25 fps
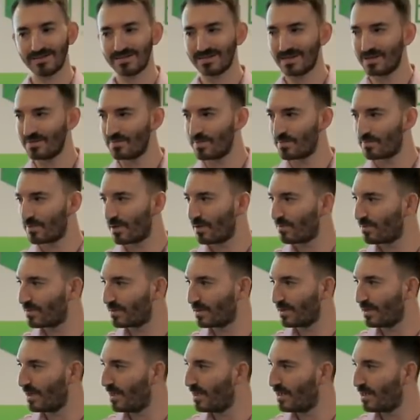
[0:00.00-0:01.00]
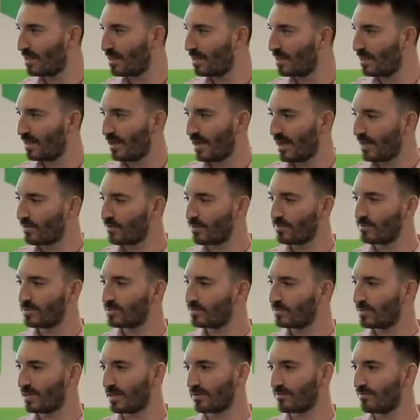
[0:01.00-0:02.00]
It's gonna be probably anywhere
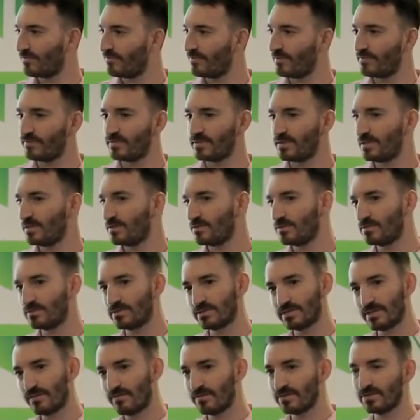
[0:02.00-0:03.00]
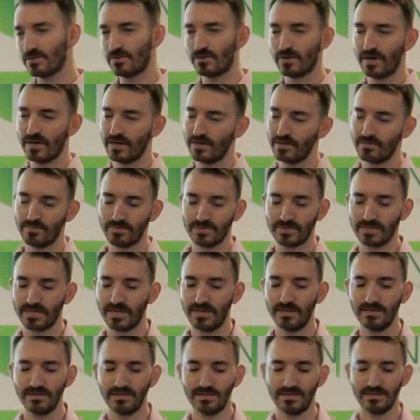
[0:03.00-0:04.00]
between like 50 to 70 or
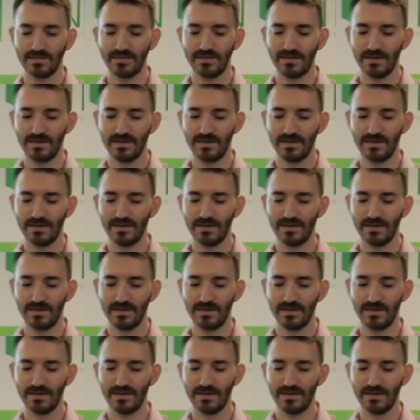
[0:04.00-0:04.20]
80%.